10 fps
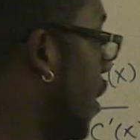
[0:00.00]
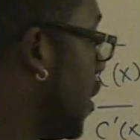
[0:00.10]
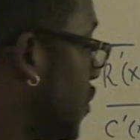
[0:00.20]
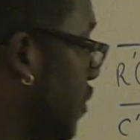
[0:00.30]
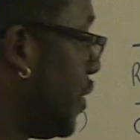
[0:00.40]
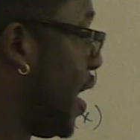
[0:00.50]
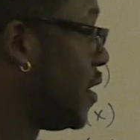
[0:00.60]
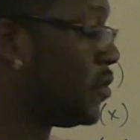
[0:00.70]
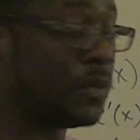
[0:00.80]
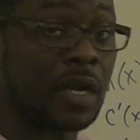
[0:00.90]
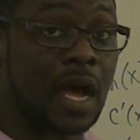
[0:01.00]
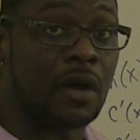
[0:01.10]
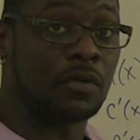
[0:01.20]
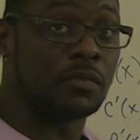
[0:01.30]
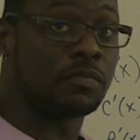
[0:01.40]
and so that is what
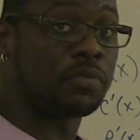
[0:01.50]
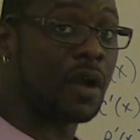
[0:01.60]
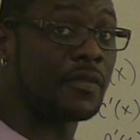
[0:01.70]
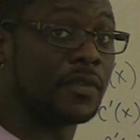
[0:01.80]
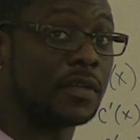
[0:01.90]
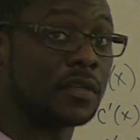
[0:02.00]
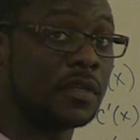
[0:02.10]
our profit